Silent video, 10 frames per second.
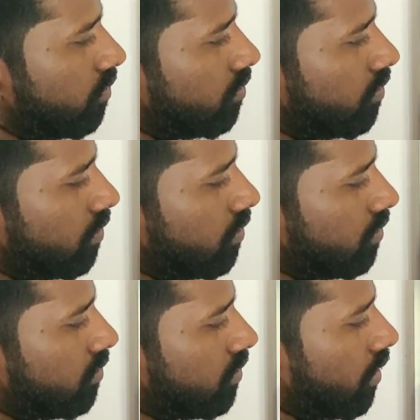4
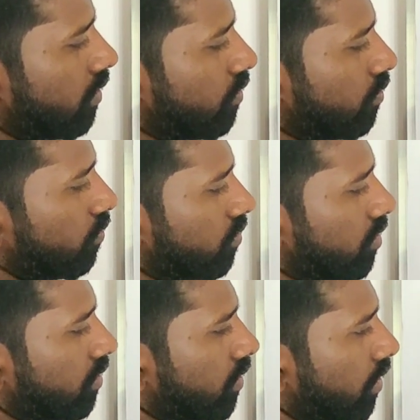sin
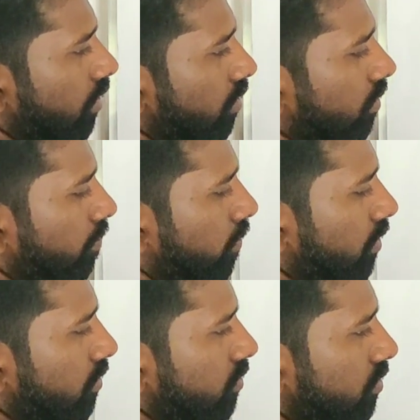2 theta I
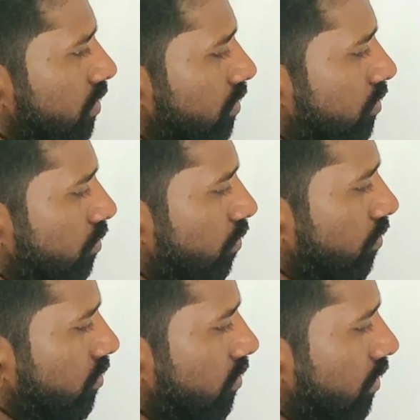plus 6
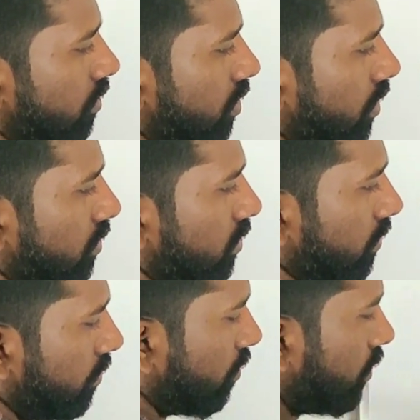cos theta
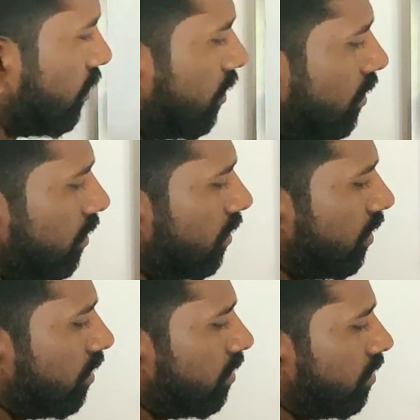j. Okay,
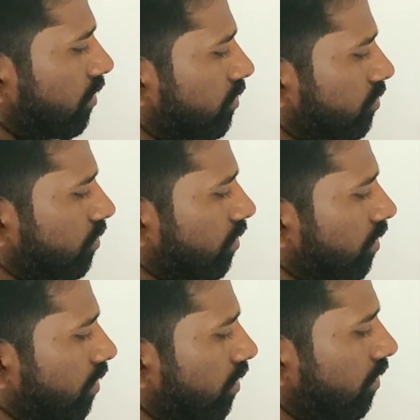then d
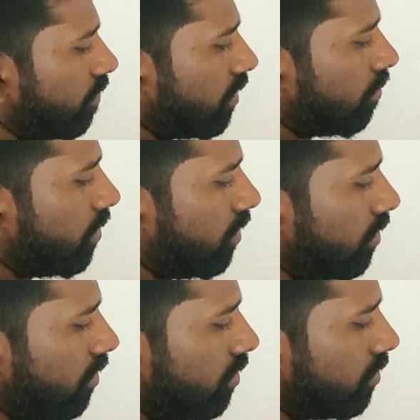square r divided by
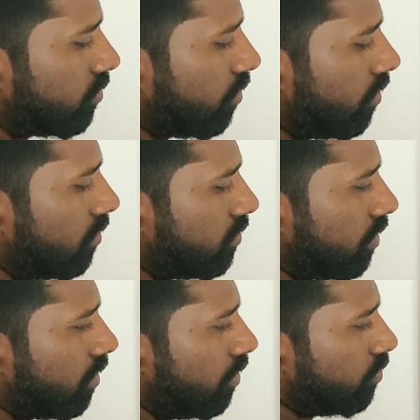dt square is
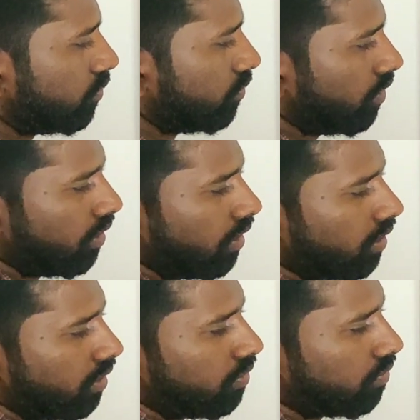equal to,
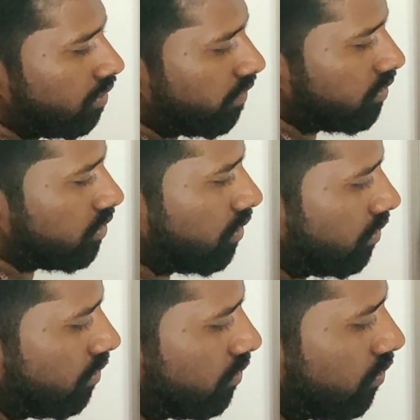again you
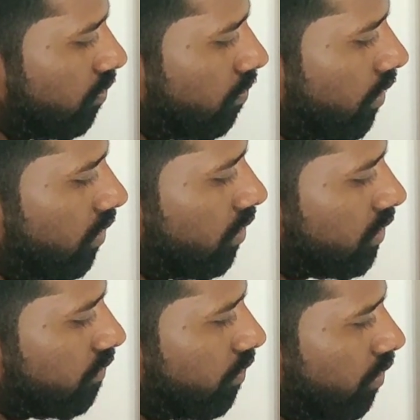differentiate it, so
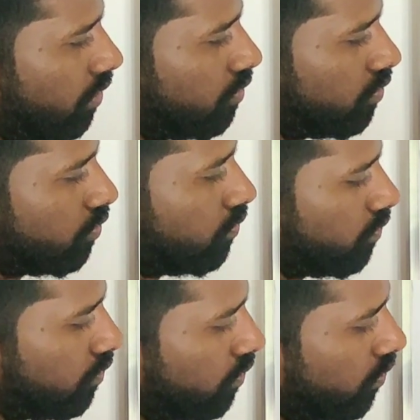minus 4
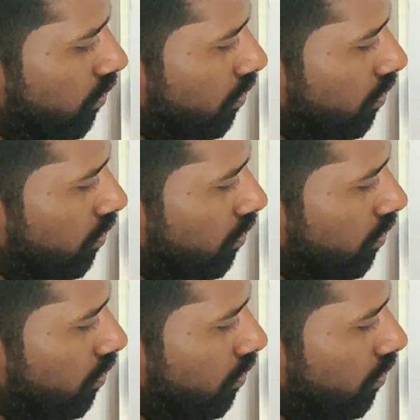into